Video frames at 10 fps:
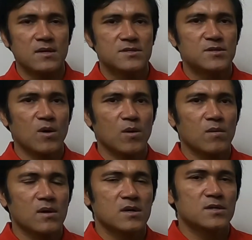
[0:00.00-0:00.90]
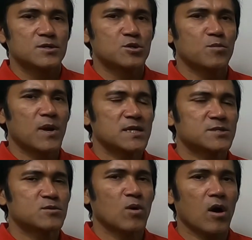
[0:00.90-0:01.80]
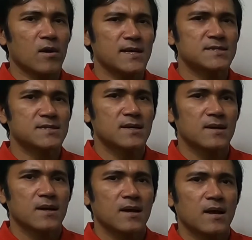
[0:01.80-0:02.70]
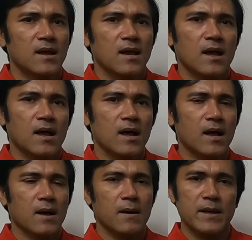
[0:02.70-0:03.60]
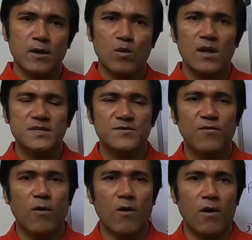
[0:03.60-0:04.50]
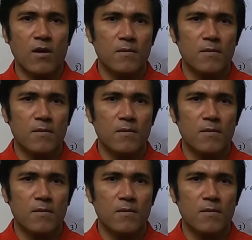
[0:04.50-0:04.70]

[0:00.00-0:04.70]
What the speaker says: So 2 plus 2 always equals 4.